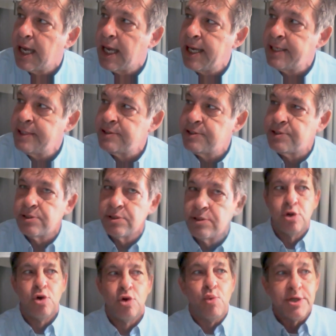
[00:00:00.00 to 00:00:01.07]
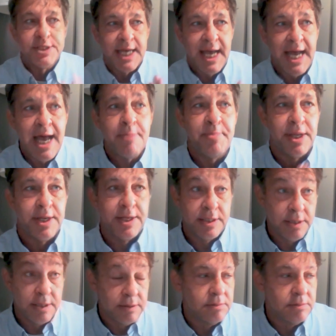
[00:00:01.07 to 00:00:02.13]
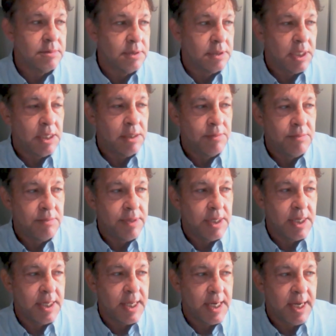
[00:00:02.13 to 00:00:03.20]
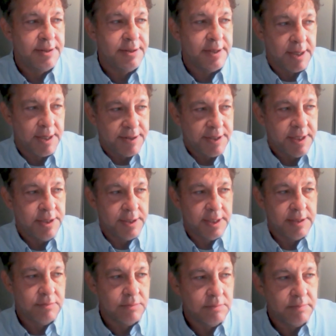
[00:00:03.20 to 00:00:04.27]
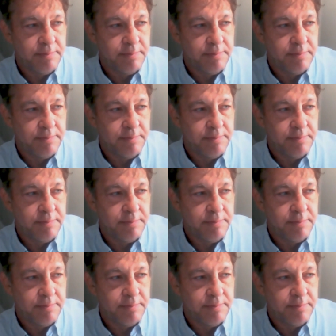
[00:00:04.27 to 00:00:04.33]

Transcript: And what's happened, um, and I and I I think that